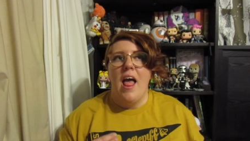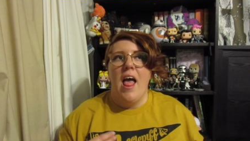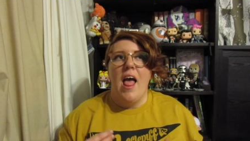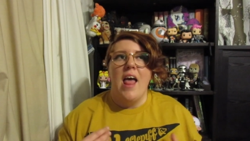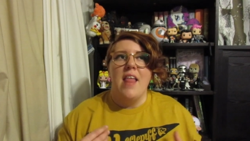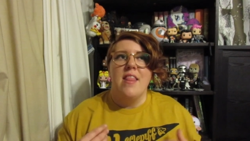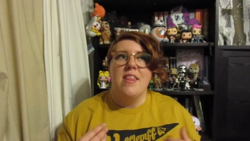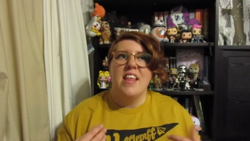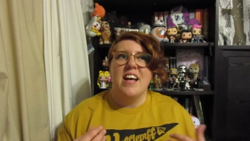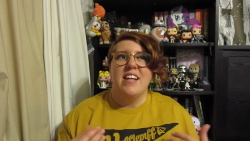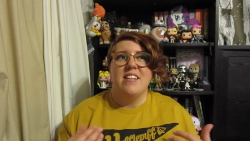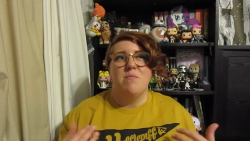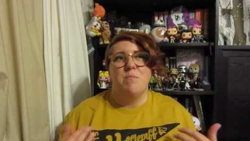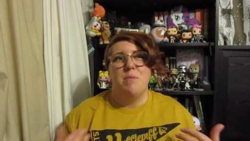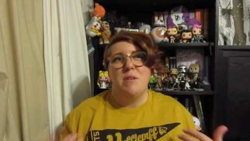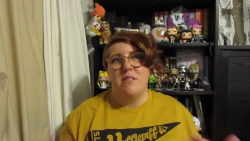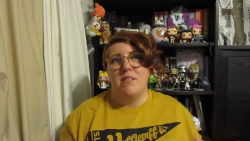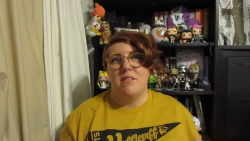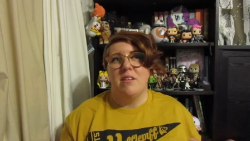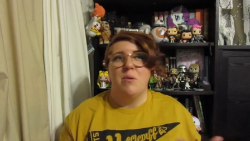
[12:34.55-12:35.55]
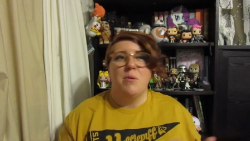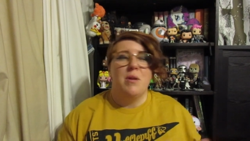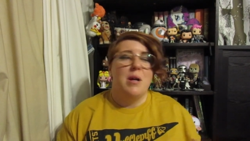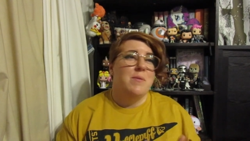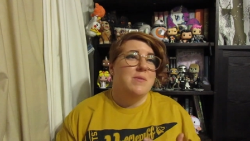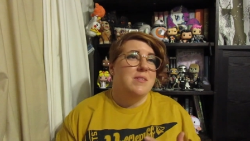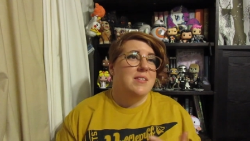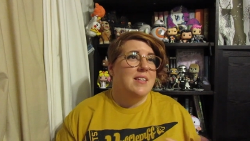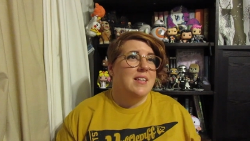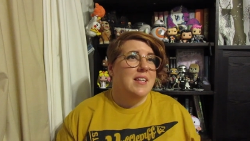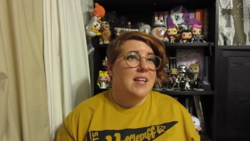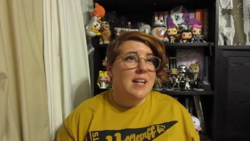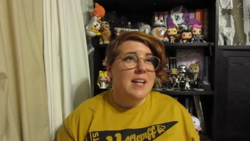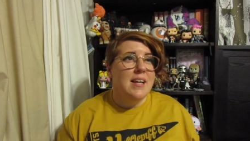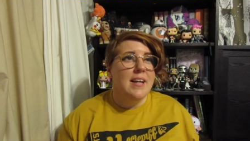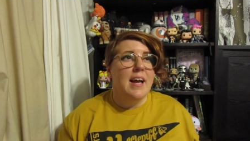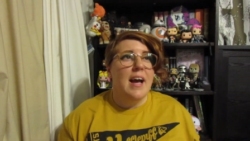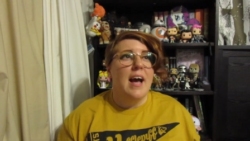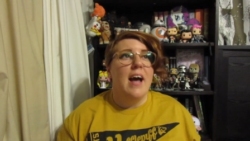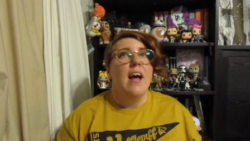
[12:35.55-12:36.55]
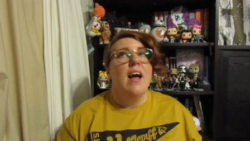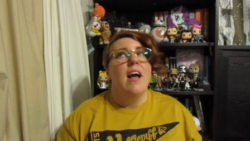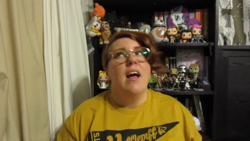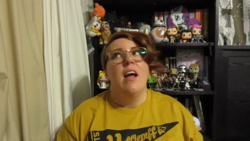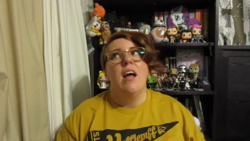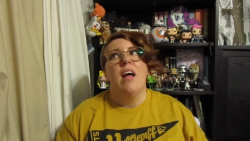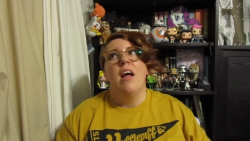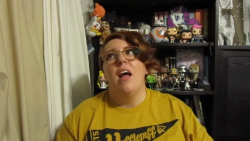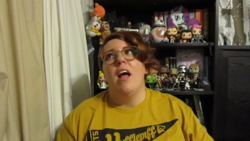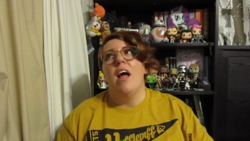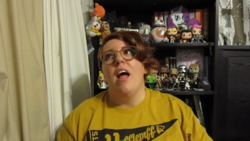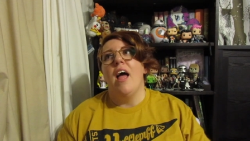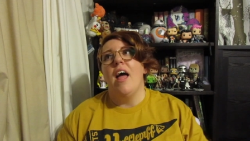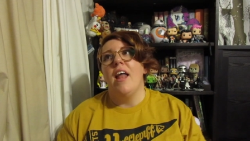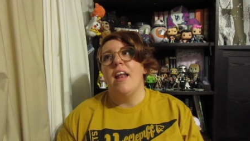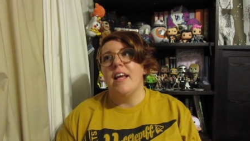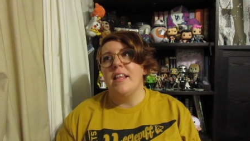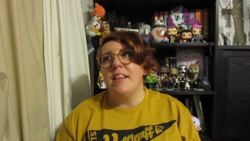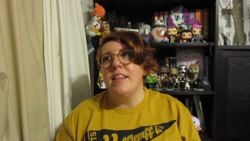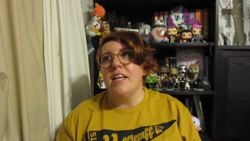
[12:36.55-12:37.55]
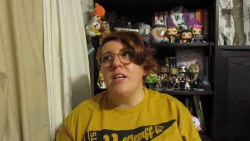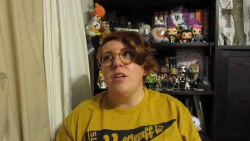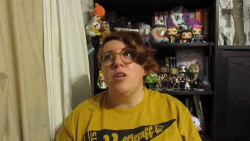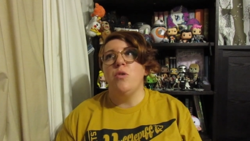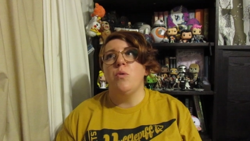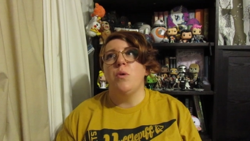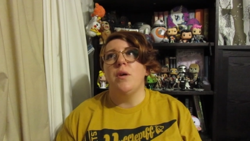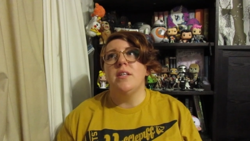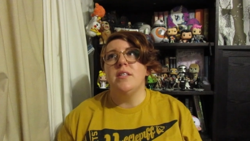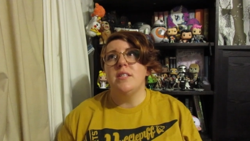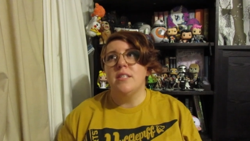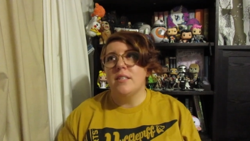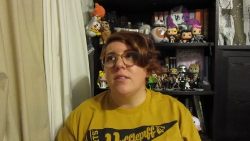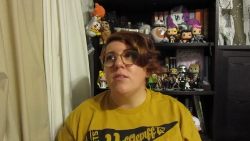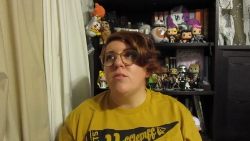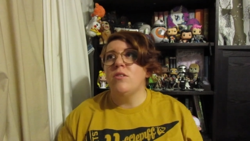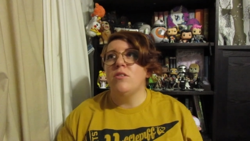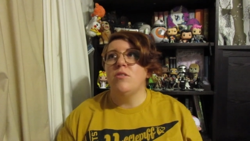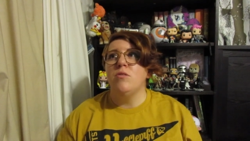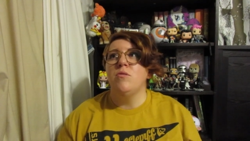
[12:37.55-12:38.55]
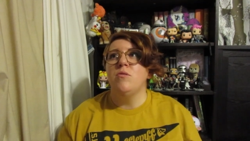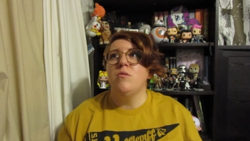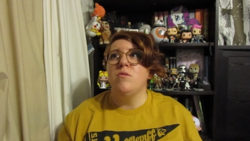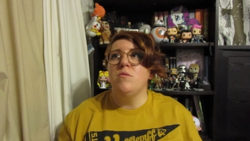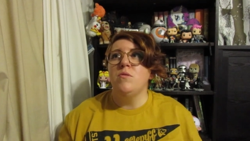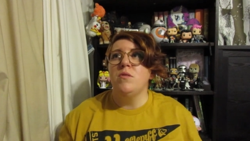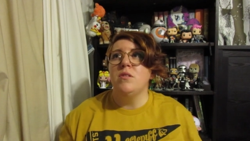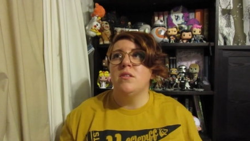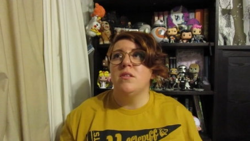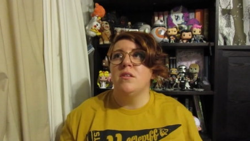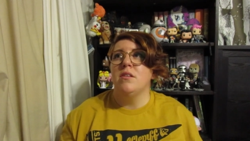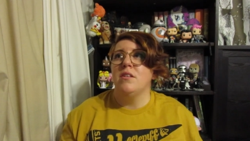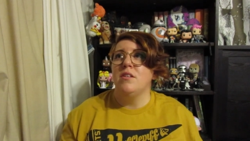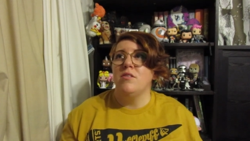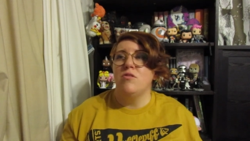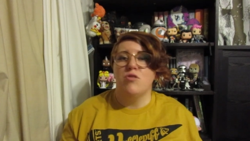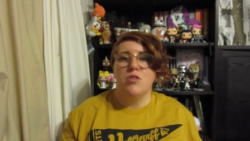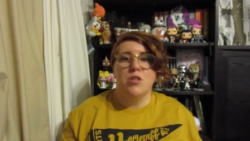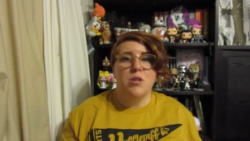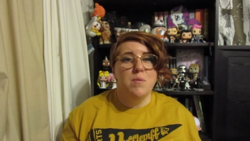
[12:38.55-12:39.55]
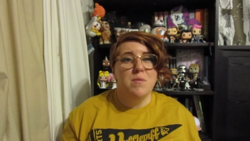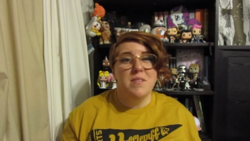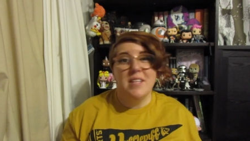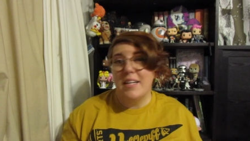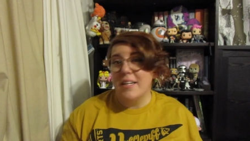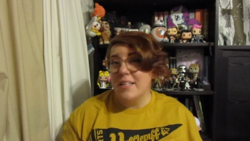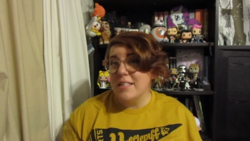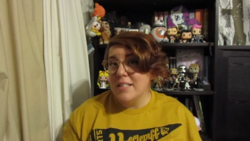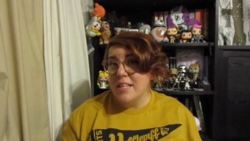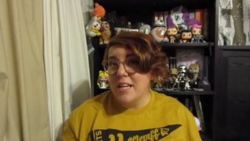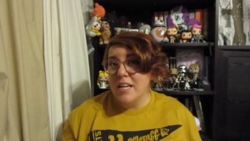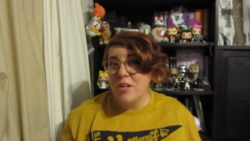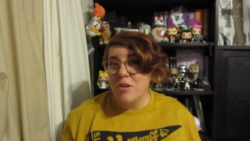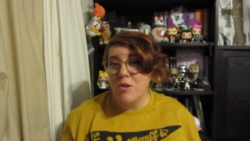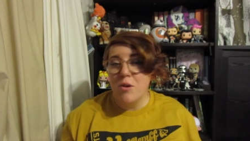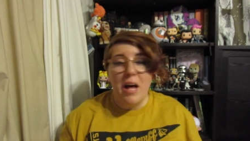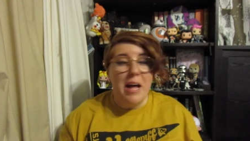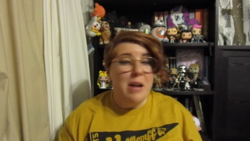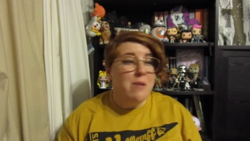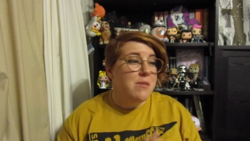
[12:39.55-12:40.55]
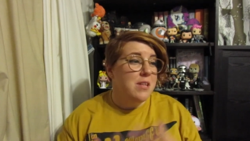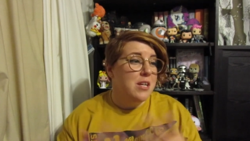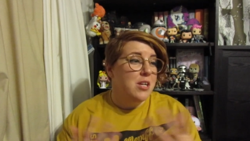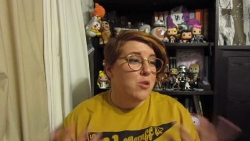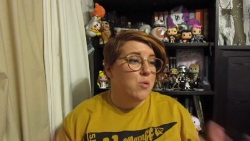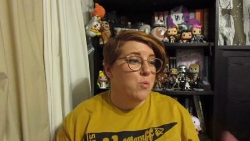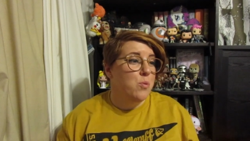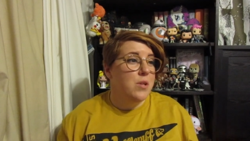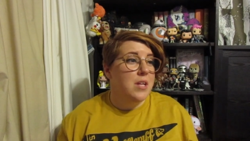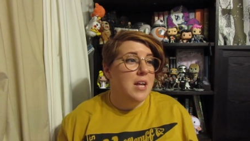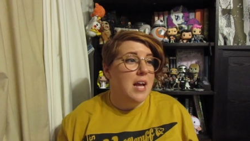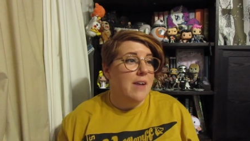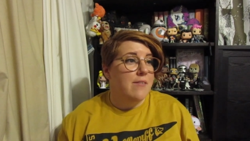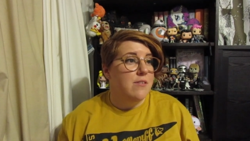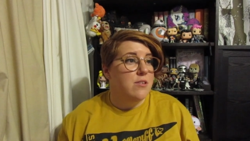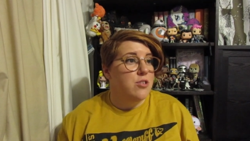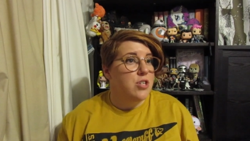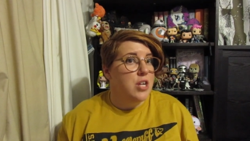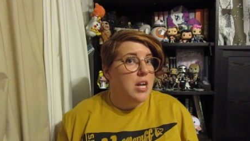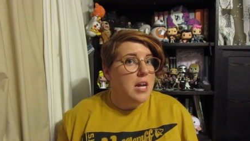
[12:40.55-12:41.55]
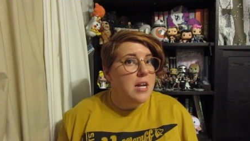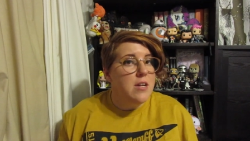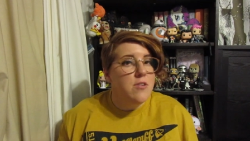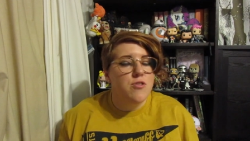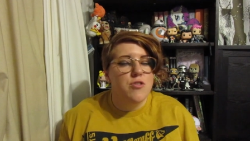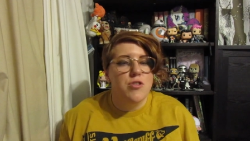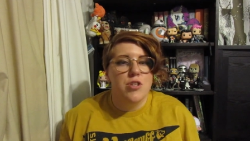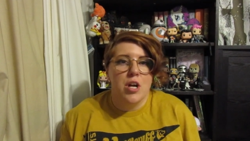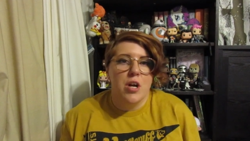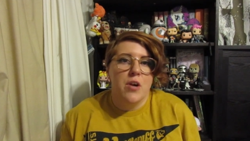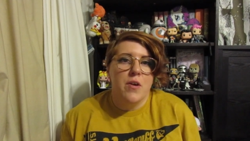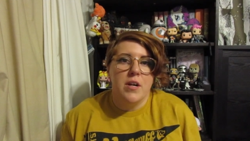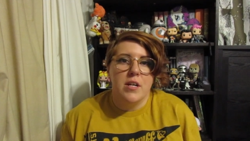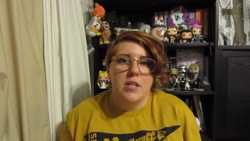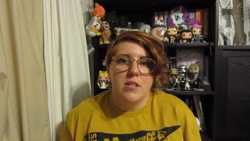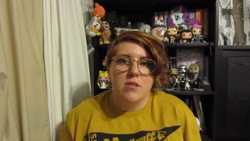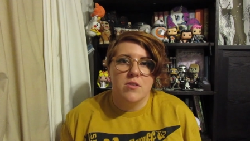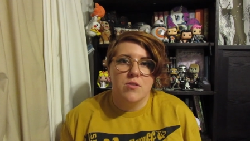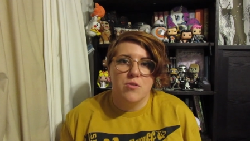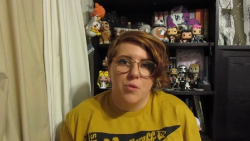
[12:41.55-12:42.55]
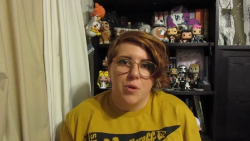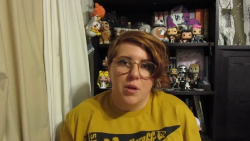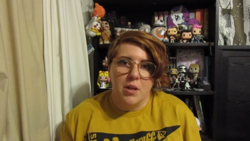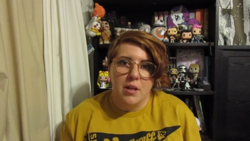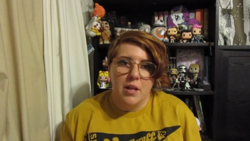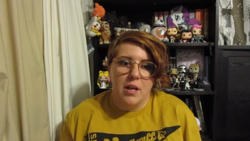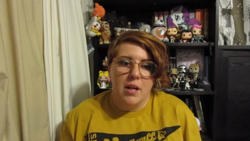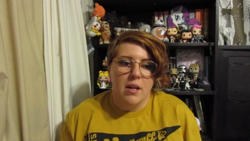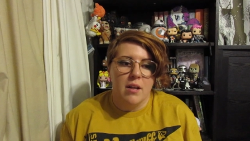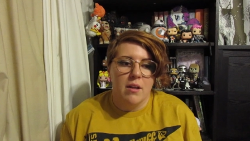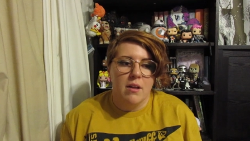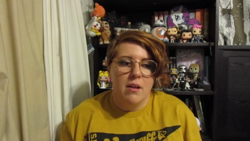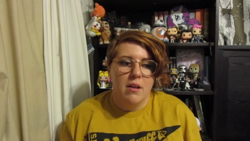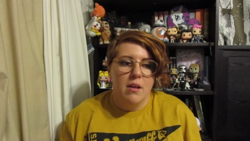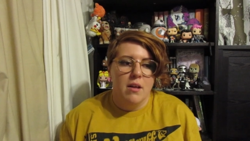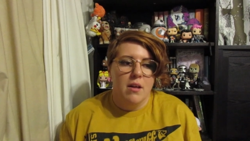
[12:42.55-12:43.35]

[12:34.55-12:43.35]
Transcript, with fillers: And that's basically what I was getting at. And I think you can still use these tropes. Like I said, I don't think you really have to change Jerry's storyline.